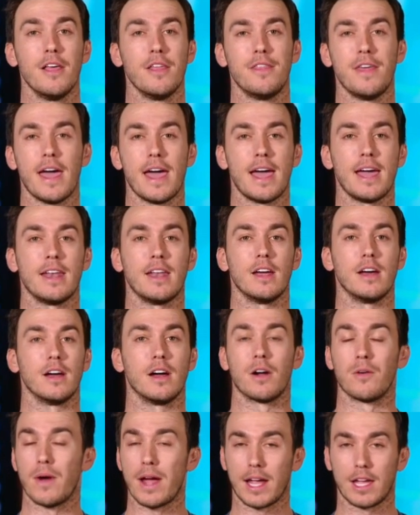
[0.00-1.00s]
than
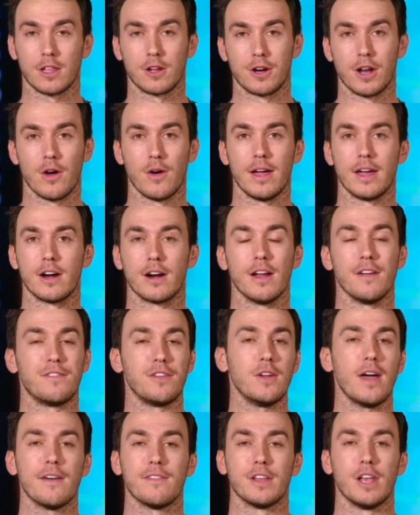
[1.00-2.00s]
a regular no hitter. If
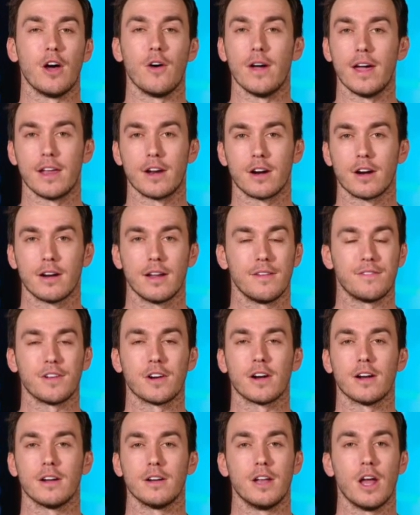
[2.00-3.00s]
you have a no hitter, if
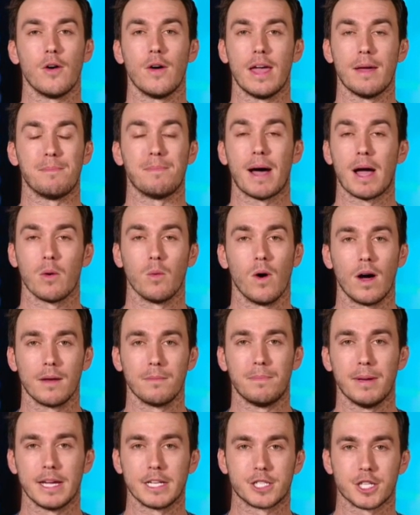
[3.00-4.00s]
you're no hit by one
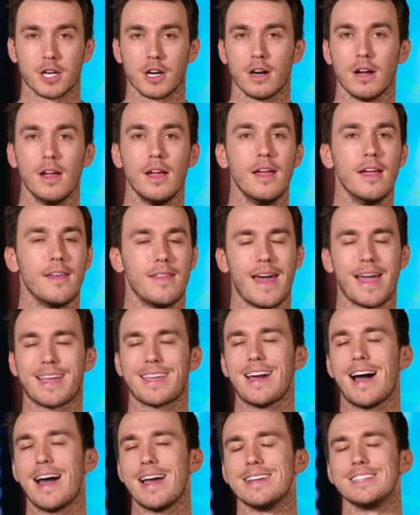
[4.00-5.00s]
pitcher, that
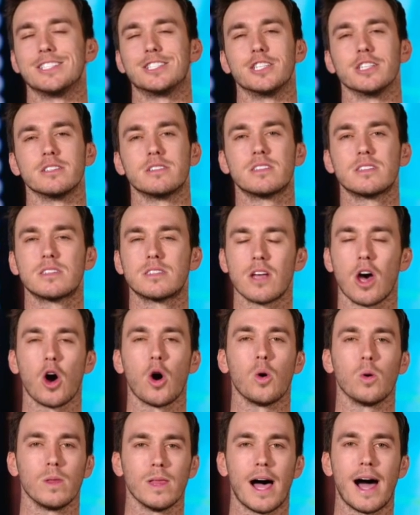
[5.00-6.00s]
guy is just
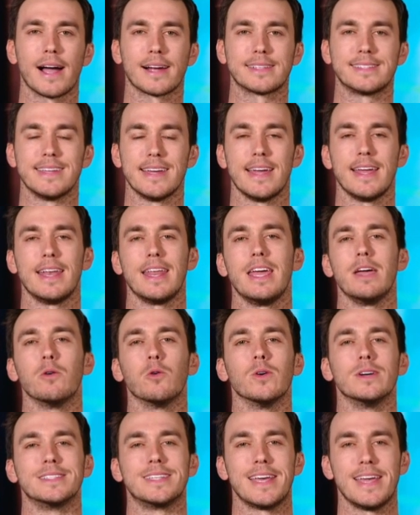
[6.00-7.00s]
so locked in. It
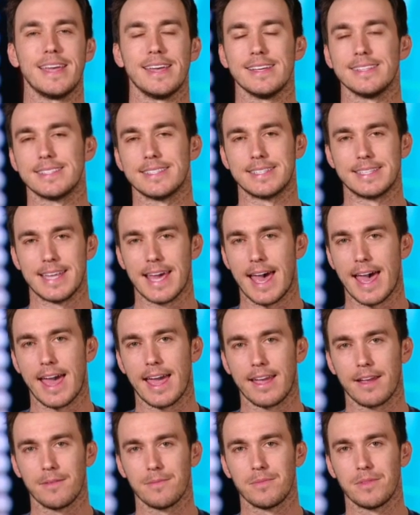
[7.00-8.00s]
was his day.
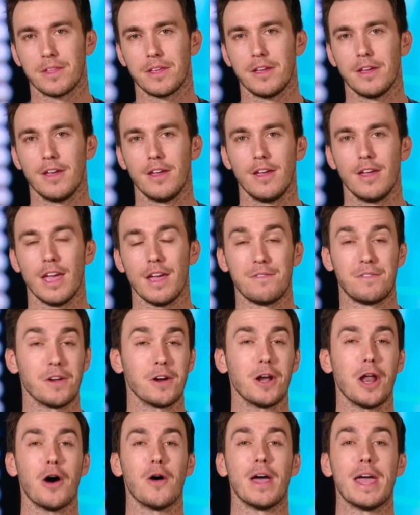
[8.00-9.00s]
If you're
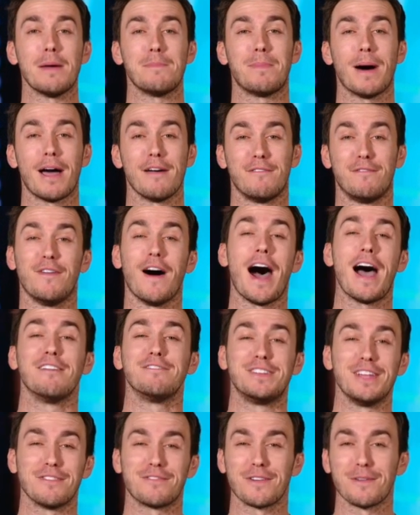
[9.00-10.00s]
no hit by five
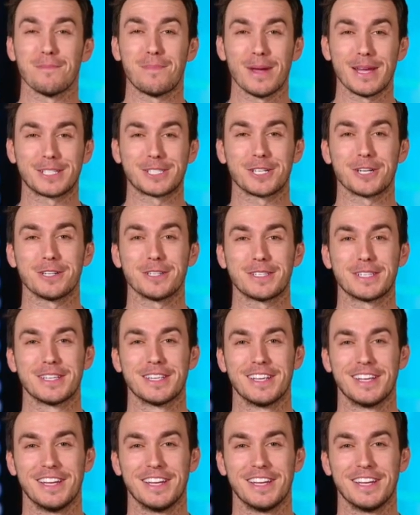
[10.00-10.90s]
different pitchers,